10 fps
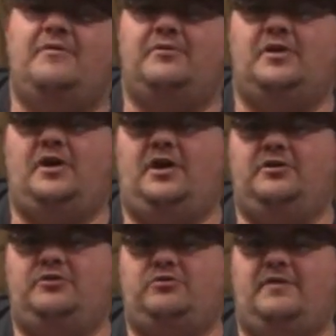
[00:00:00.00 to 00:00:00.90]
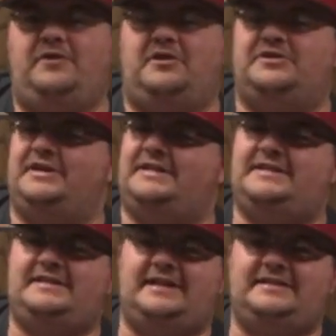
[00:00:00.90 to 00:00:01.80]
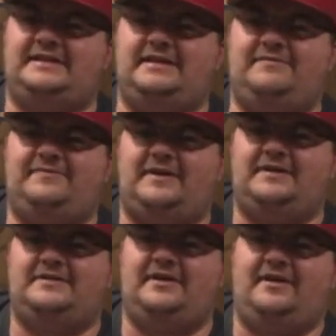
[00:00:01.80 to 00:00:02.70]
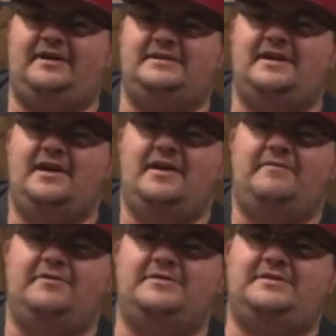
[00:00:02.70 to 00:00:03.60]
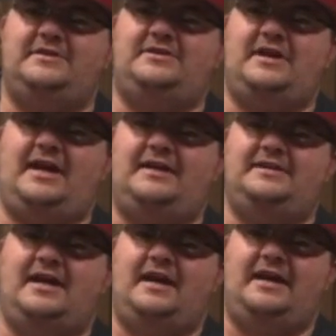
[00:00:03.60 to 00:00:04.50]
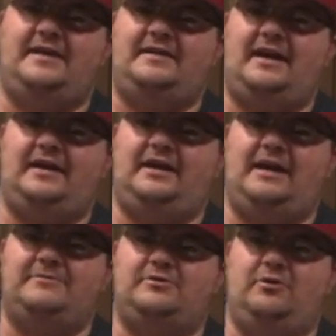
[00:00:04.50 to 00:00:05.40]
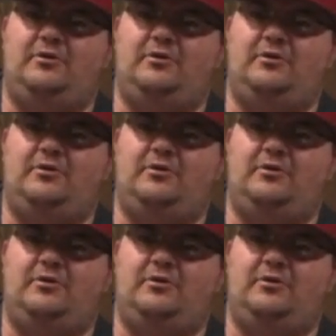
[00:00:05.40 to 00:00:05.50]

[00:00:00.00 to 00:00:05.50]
for 112 yards on like 16 fucking targets versus the Jags in that game. So